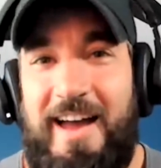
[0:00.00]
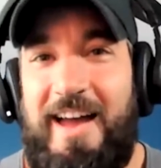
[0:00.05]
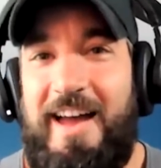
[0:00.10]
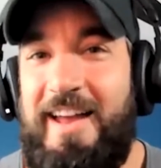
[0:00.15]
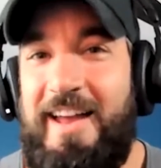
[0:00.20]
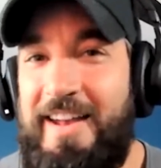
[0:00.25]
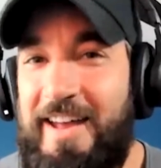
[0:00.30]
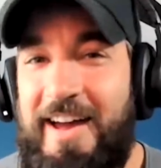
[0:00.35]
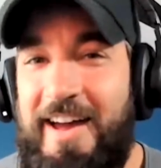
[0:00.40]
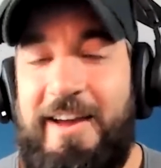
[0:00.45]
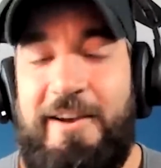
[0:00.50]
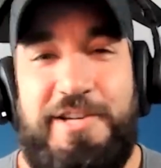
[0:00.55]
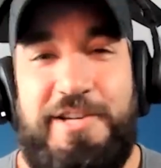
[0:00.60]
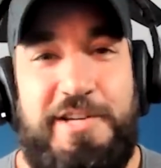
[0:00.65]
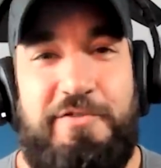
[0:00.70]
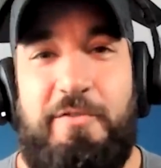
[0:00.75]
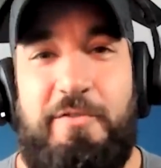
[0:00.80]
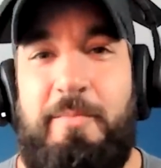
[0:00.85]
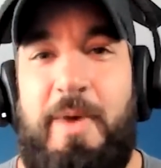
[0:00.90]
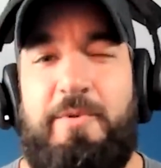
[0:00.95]
And I
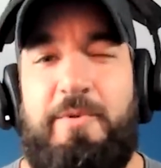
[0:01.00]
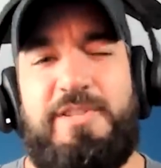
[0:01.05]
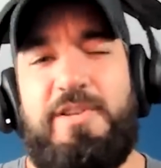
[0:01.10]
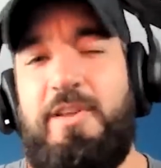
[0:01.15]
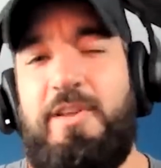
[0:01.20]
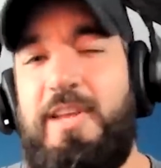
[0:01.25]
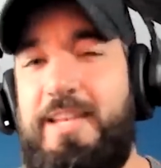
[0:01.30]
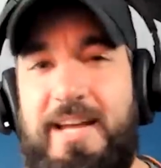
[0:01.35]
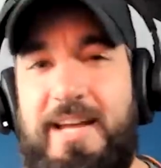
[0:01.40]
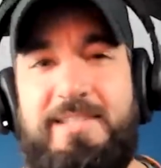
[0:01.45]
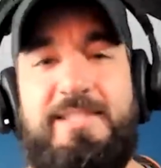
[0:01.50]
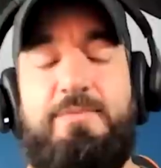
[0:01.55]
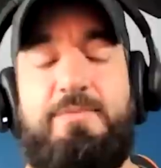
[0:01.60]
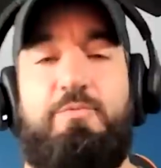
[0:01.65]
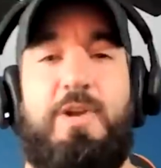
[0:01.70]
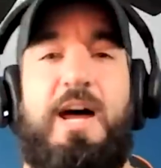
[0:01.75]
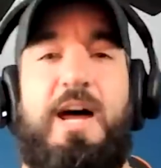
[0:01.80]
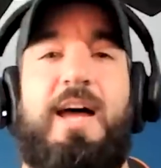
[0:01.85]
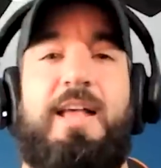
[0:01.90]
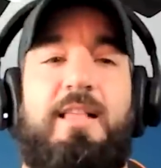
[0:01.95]
just remember. So like that's
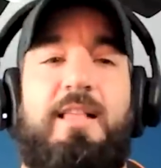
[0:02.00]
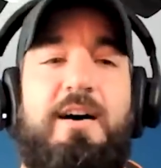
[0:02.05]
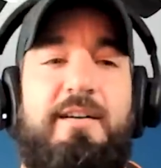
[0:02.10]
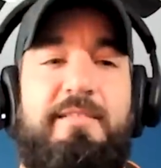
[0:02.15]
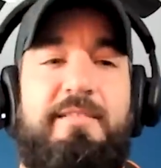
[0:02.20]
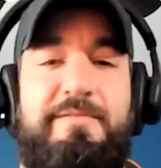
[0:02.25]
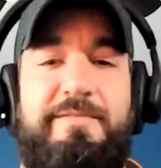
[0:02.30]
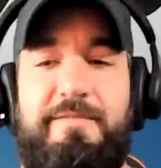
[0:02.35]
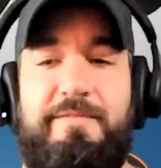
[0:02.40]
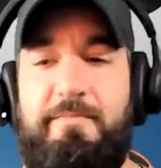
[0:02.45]
what I love.